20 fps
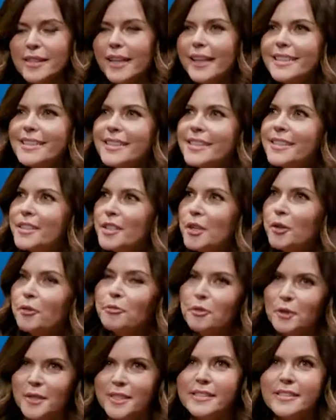Like I didn't know,
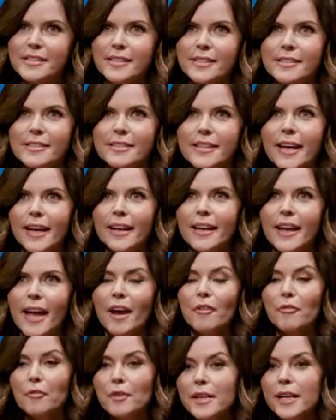for instance, that
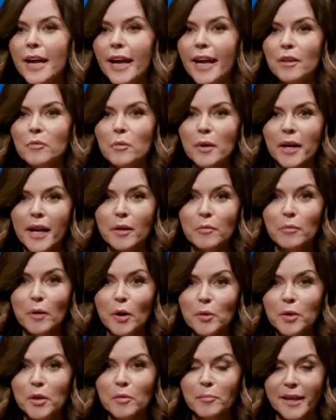every night when I
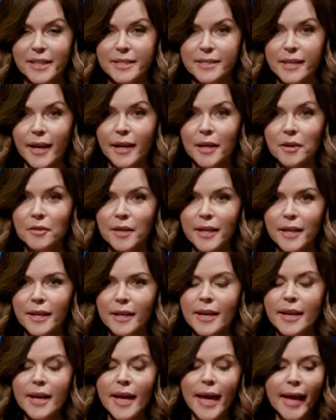wrote in my diary
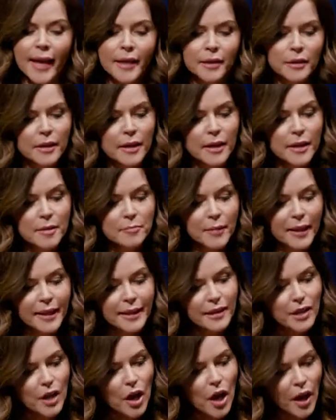and made
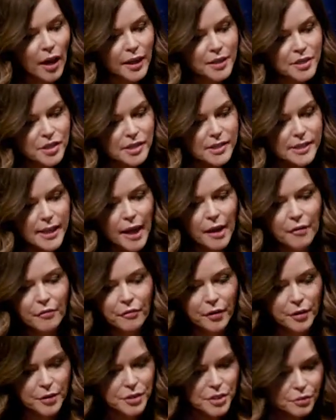a conscious
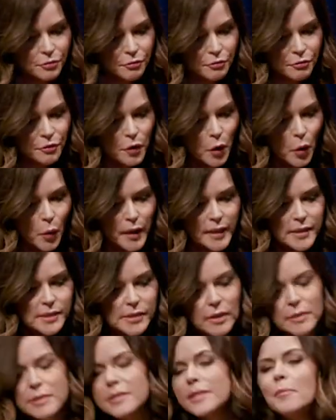effort to focus
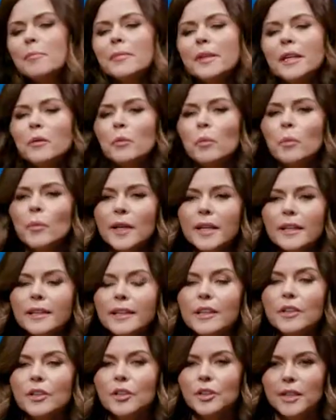on something
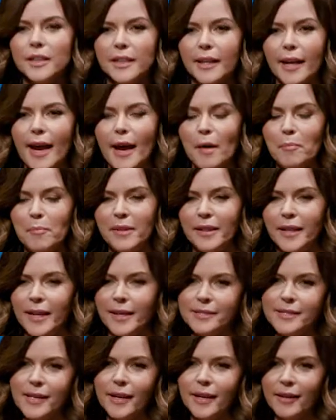really good that happened
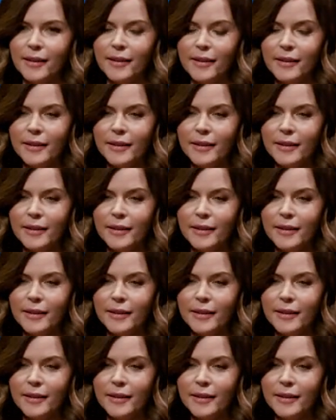that day,